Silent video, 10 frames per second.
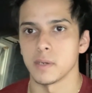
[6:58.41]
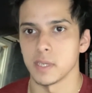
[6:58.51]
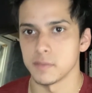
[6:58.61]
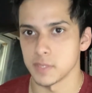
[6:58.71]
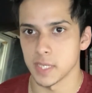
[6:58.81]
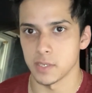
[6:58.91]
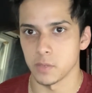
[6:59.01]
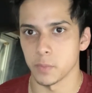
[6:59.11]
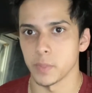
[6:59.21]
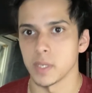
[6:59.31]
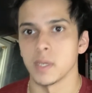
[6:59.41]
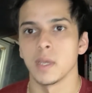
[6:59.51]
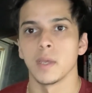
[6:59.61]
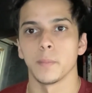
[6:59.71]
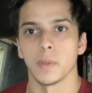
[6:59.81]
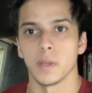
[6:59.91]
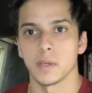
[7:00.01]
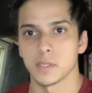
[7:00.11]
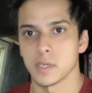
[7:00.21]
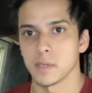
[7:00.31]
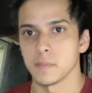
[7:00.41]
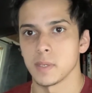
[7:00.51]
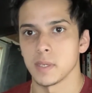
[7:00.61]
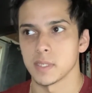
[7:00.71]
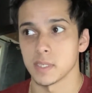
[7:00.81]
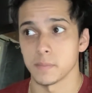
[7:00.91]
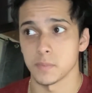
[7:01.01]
and it gives you that dopamine. But long term, it's going to